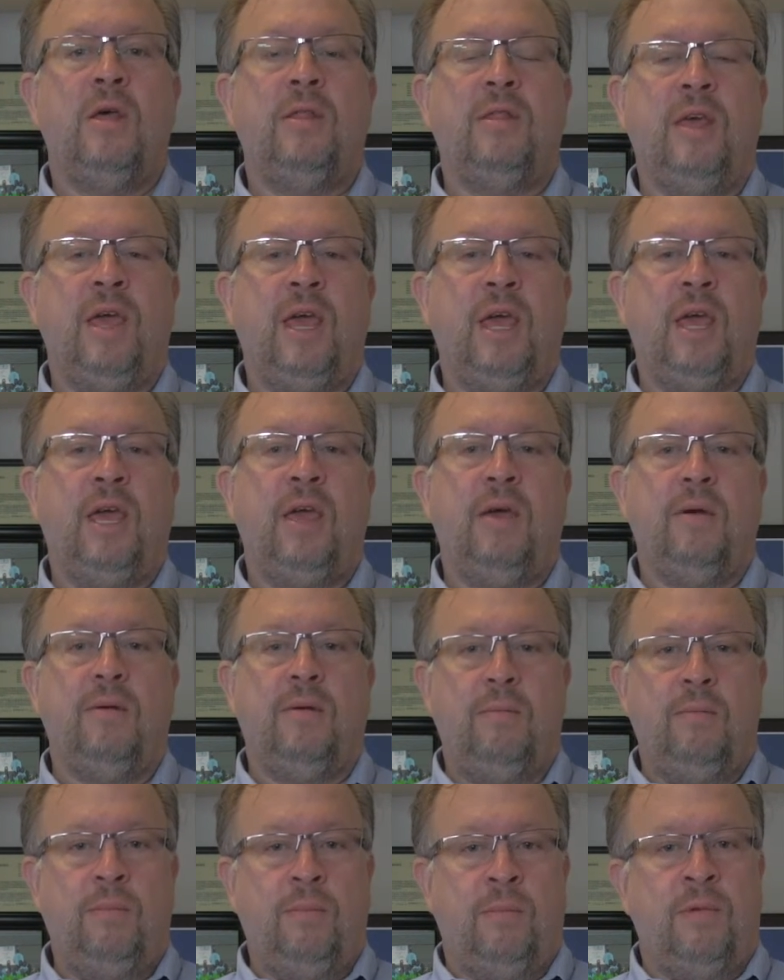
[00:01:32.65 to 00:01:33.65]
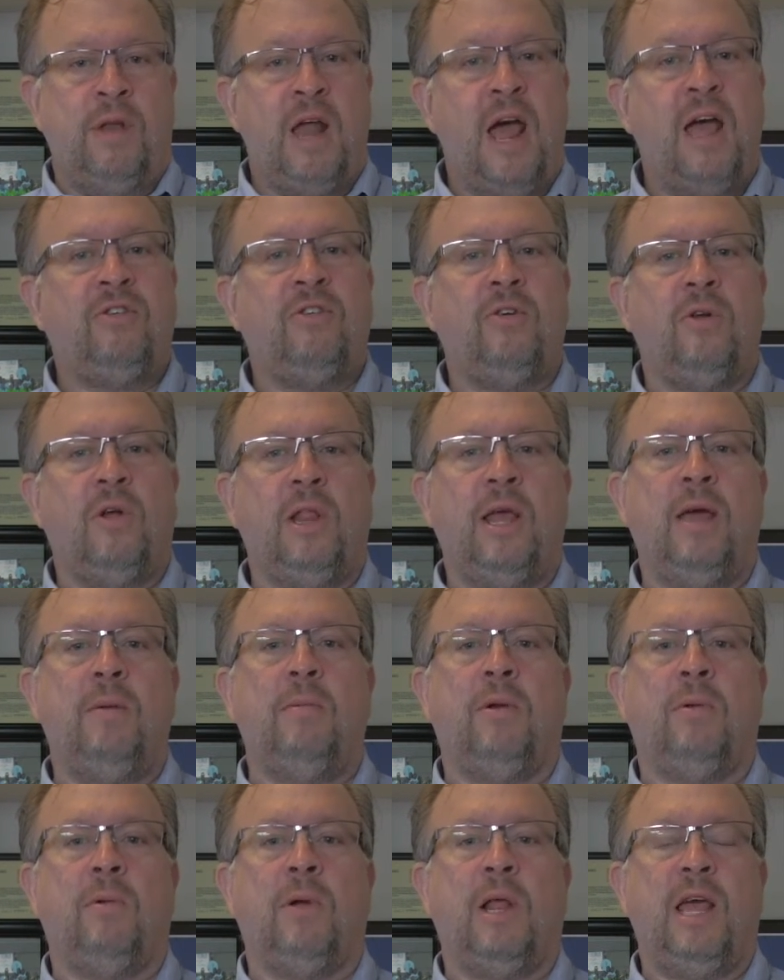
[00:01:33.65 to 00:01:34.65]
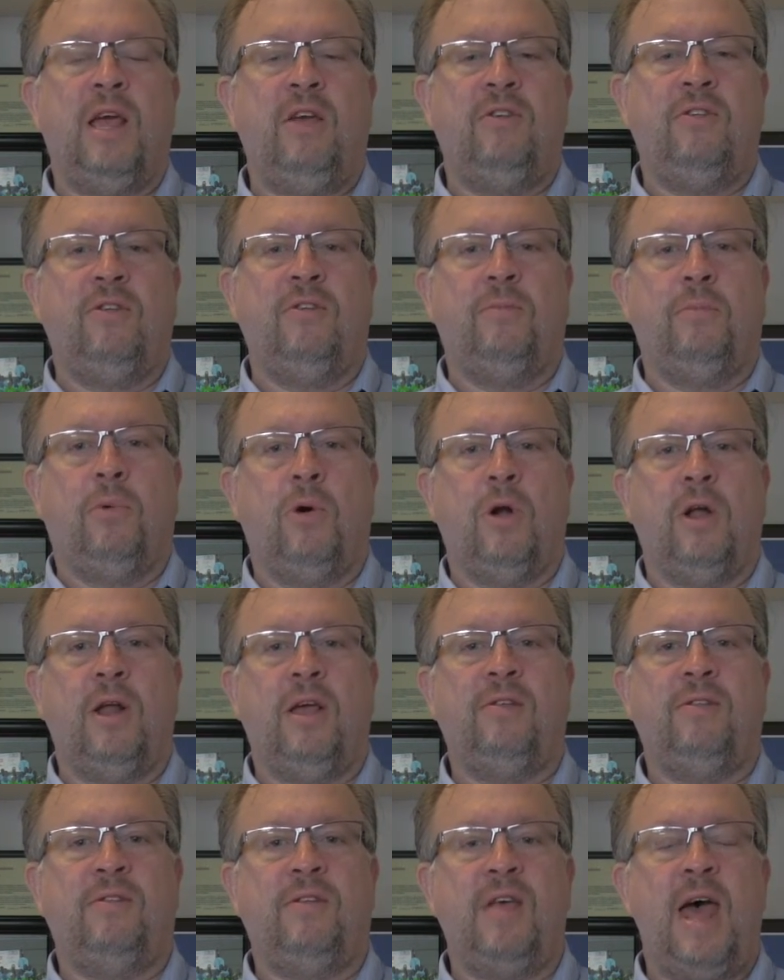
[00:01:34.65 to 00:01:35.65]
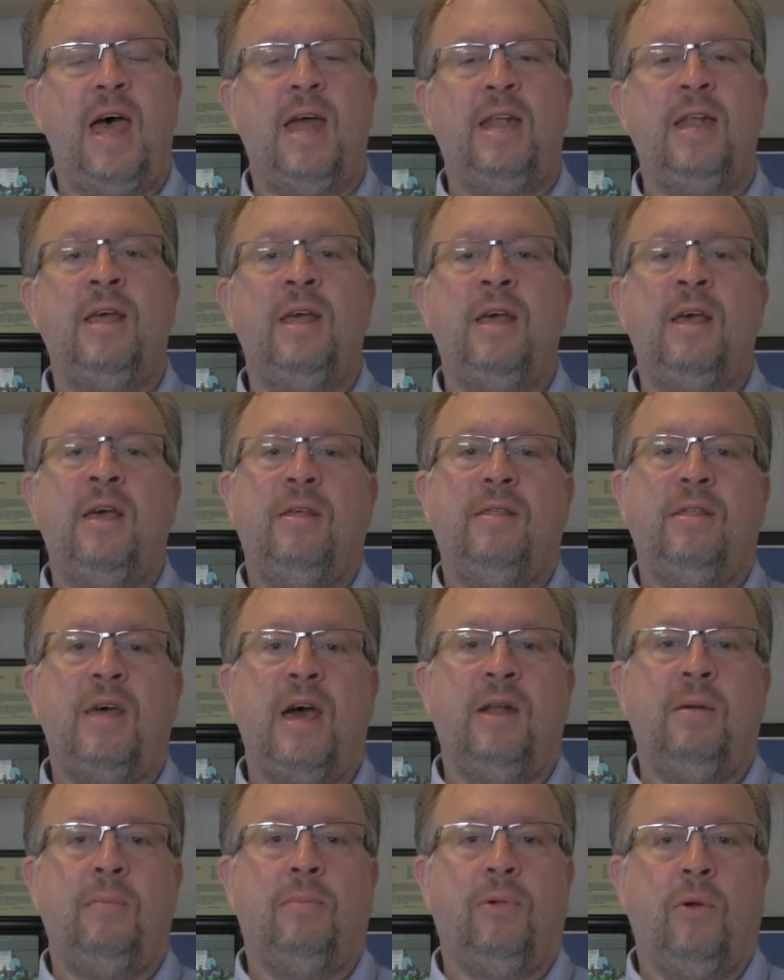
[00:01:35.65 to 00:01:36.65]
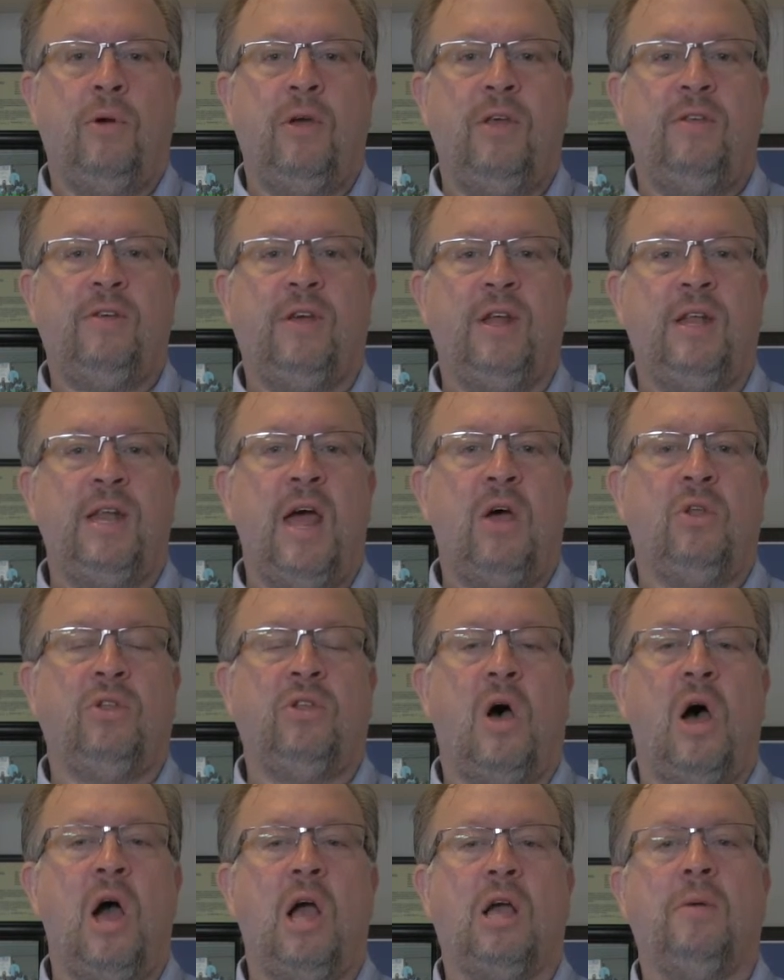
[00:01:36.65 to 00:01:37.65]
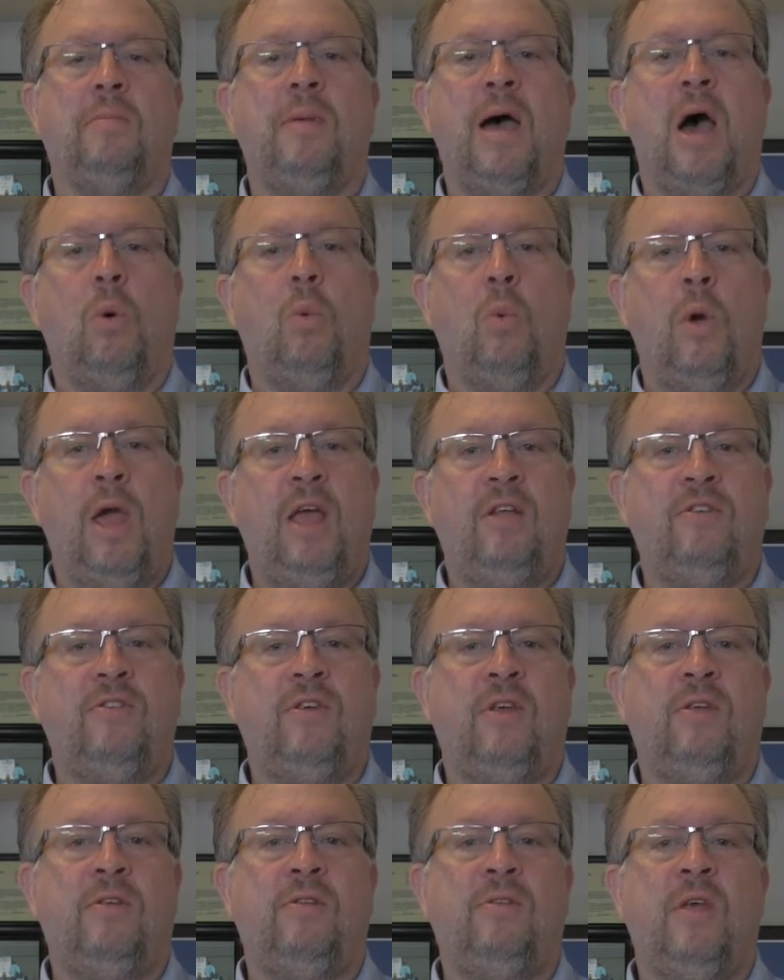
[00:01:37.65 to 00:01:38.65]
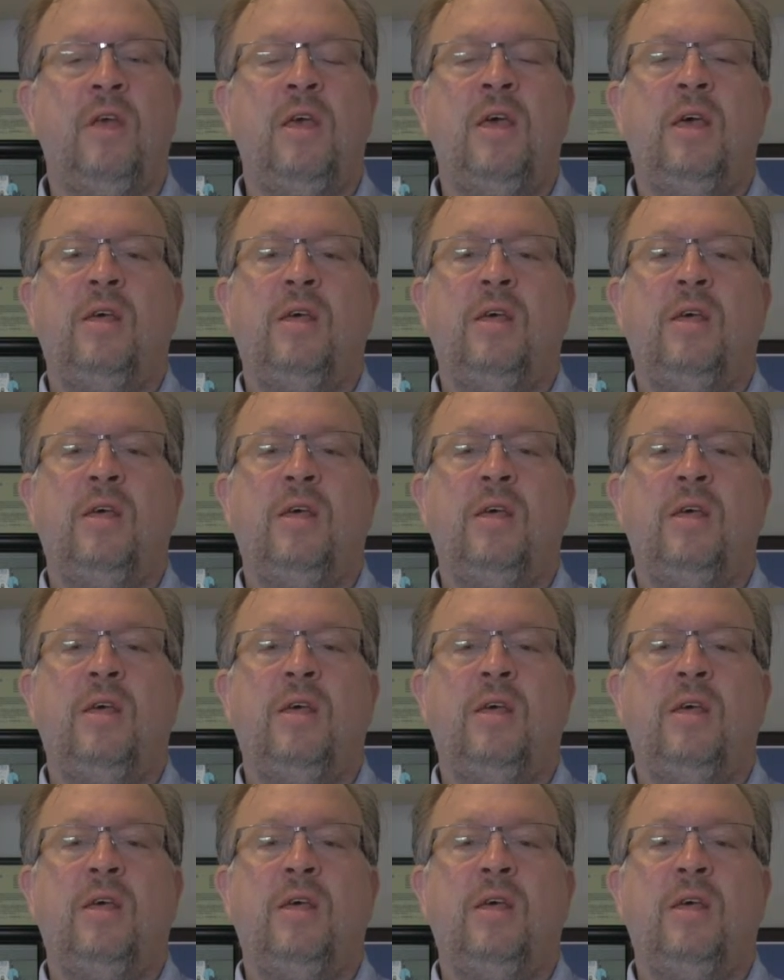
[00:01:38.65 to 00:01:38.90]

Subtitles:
The National Labor Relations Board has said that employees can now talk about wages.